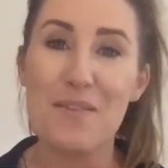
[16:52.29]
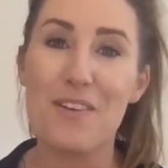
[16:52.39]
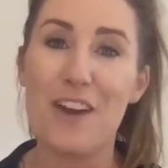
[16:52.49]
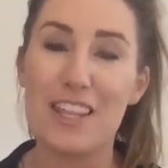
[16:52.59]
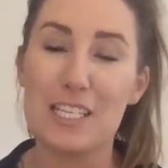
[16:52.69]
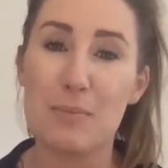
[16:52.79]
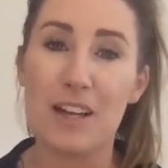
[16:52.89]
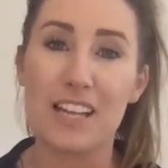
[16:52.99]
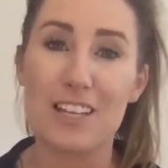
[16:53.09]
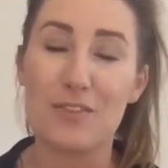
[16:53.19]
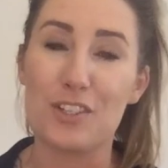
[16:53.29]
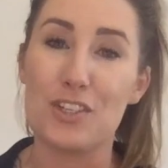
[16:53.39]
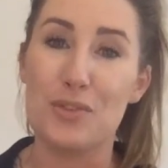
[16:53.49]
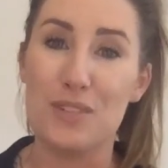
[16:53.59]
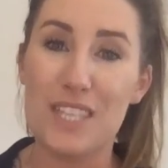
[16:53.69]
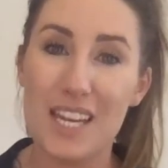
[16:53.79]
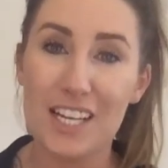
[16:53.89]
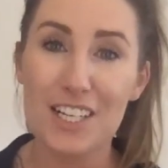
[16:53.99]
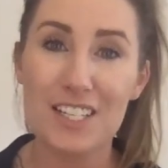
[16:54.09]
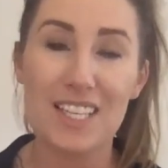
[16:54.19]
We've had this podcast for 2
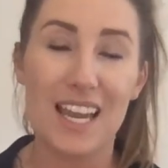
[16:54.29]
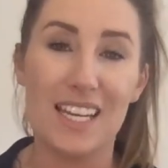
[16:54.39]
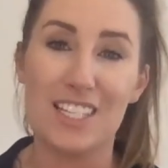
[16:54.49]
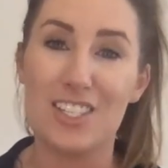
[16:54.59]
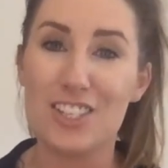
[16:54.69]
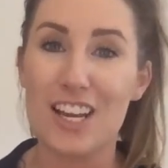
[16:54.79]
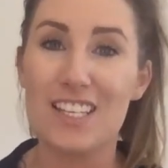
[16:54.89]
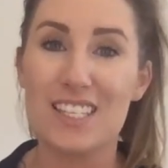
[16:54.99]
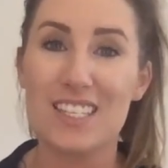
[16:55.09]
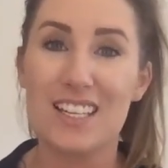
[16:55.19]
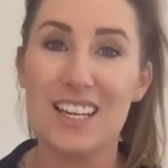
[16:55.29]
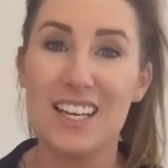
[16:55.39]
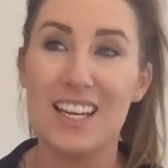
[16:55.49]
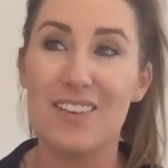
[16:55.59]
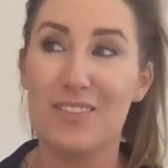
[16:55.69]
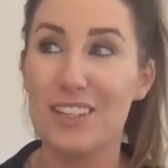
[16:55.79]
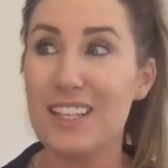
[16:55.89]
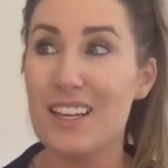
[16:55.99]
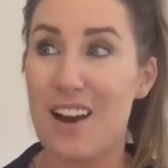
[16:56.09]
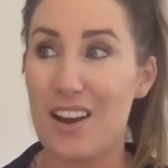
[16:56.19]
years, and it's just
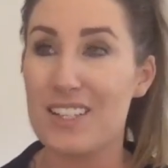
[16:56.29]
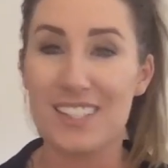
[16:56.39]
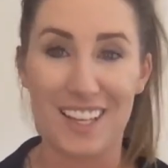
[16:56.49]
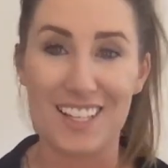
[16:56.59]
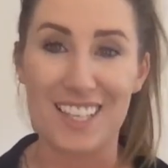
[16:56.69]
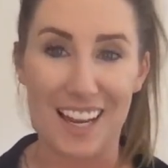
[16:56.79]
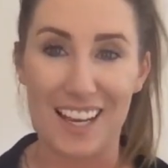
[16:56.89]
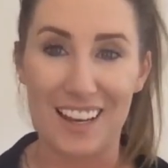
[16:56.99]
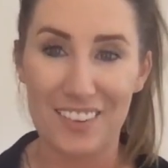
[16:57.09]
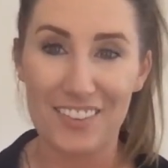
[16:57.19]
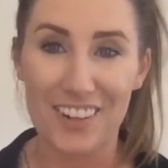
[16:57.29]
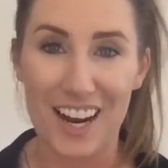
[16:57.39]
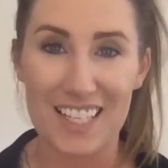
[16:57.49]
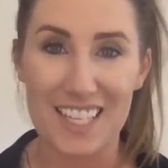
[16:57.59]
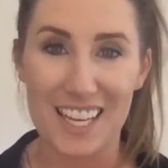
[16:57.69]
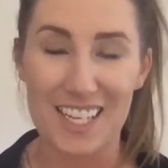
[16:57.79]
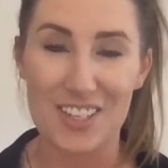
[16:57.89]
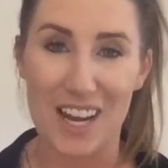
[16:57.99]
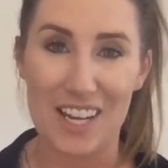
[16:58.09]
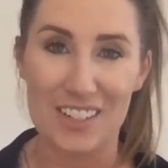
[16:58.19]
really honestly exciting for us to get to
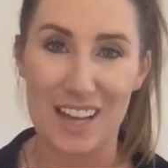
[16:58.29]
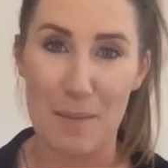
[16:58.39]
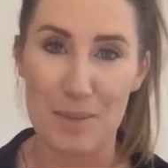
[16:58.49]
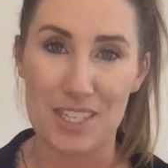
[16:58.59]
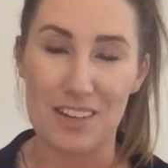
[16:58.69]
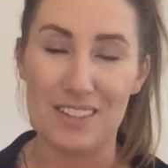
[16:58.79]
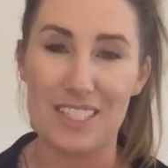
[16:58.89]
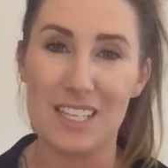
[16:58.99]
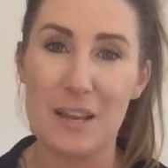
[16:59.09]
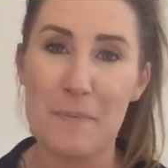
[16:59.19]
100 episodes.